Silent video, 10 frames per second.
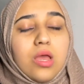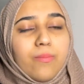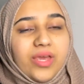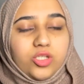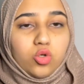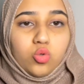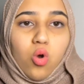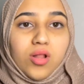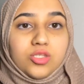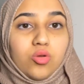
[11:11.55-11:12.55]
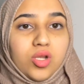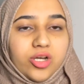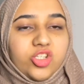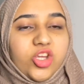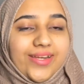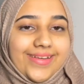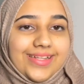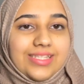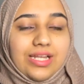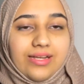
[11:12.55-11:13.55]
make sure to also learn
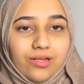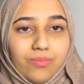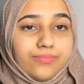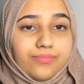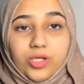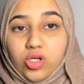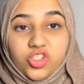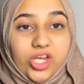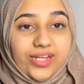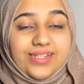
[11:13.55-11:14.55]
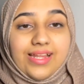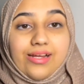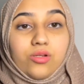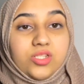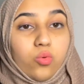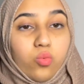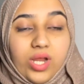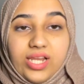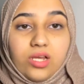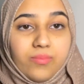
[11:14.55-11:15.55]
Jenkins a little bit because Jenkins like is a
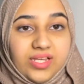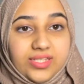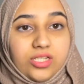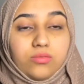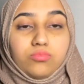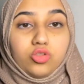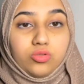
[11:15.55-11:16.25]
really amazing